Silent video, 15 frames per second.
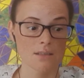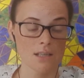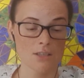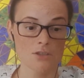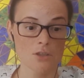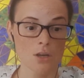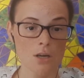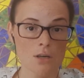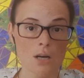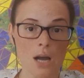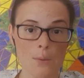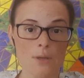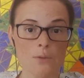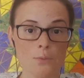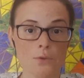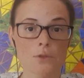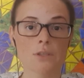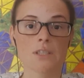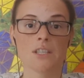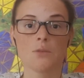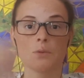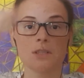saw how it
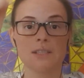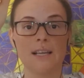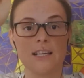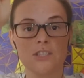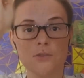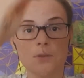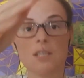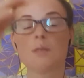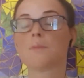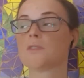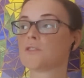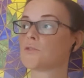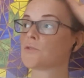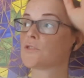worked. It was like treatment to